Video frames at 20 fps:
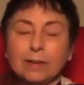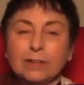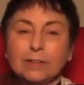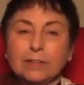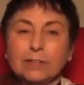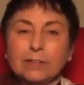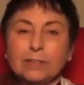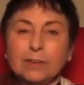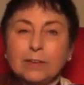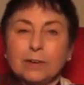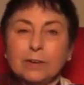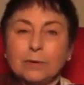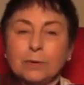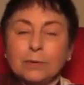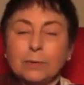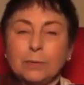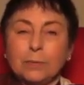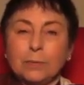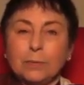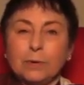
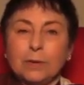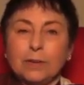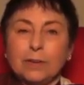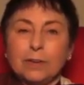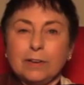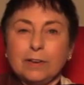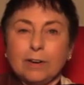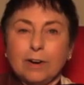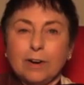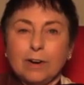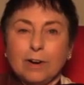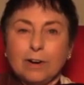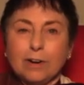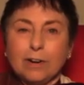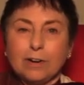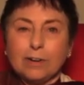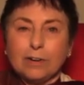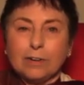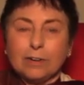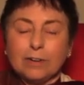So we
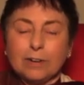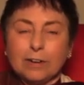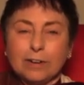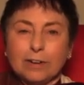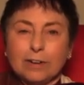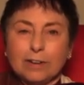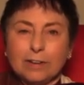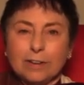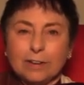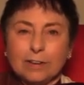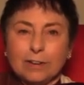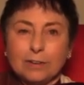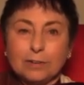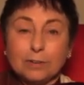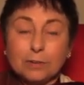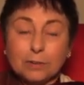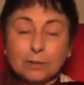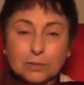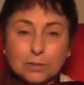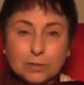are
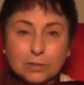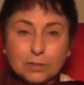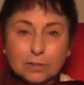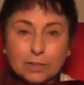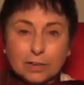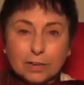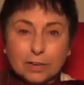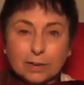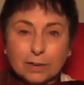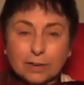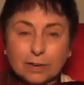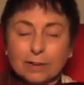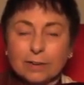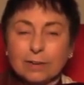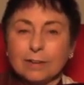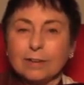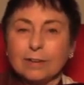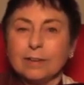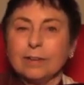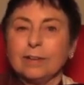nurturing
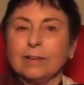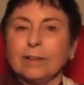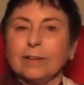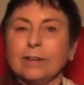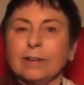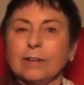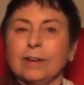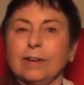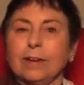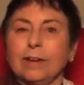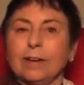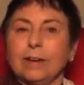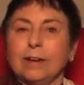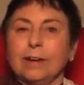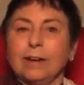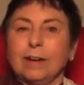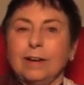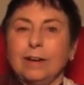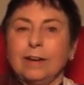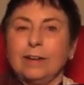
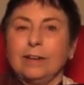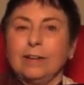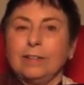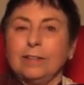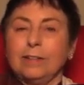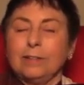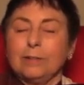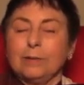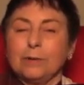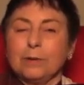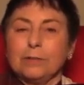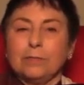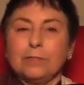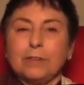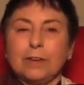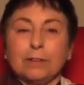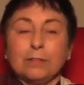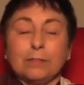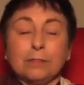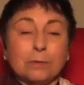the Lord of
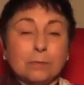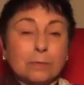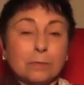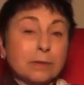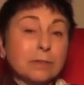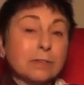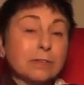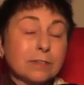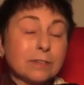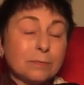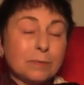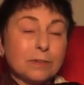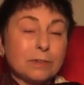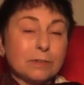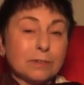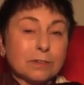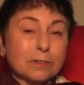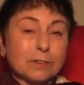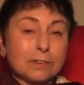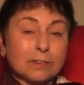Death, who wants to be
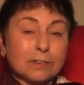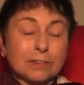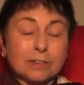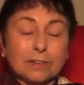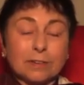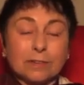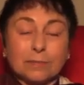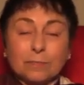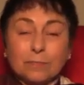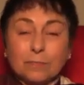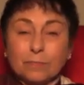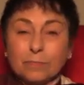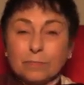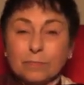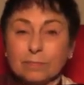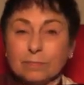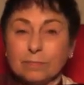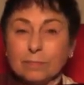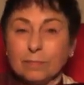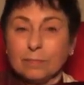nurtured
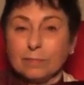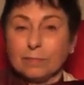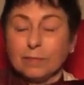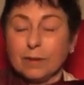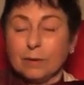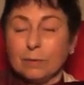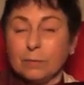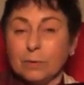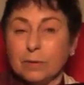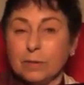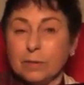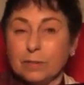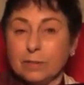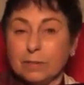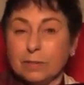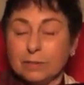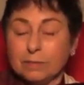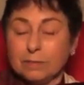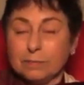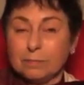with
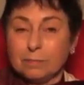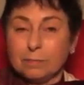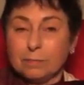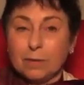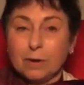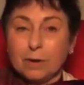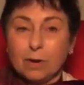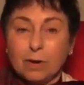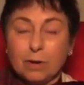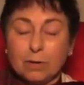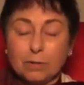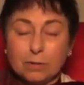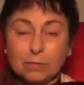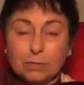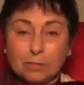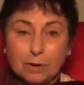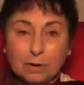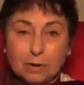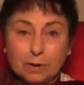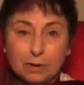all of
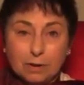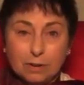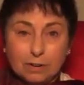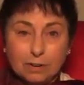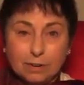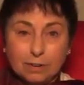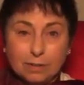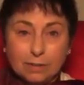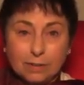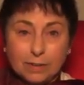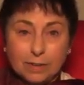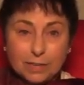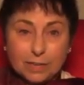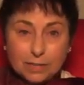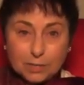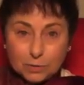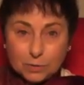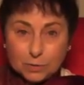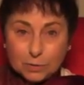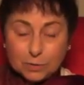our
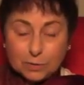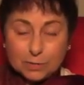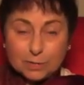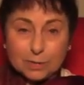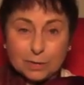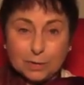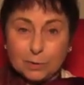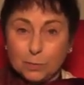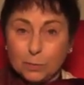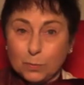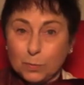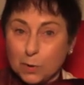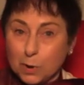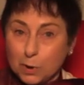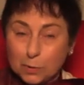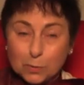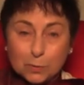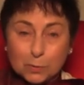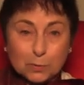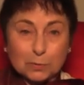ills and
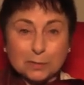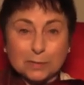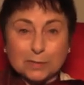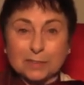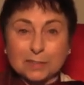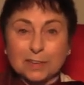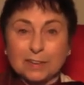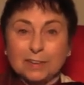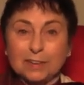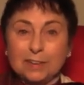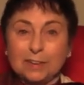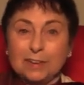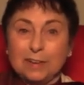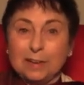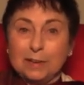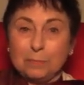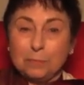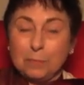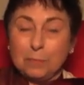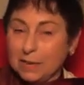woes
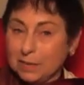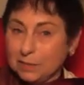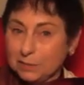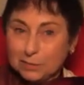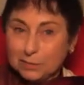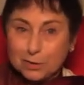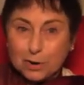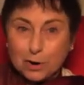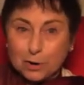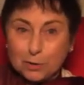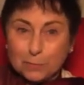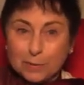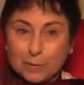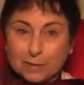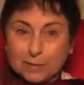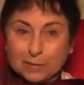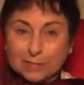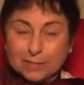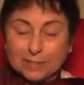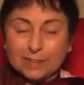and past
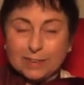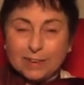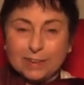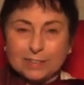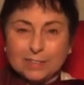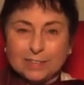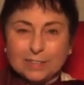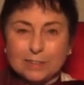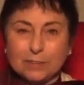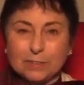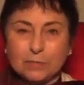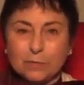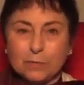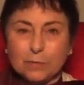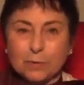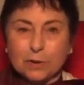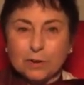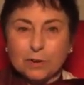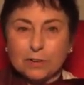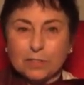karmas and so
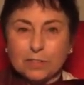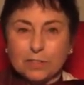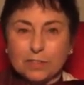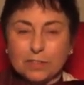forth.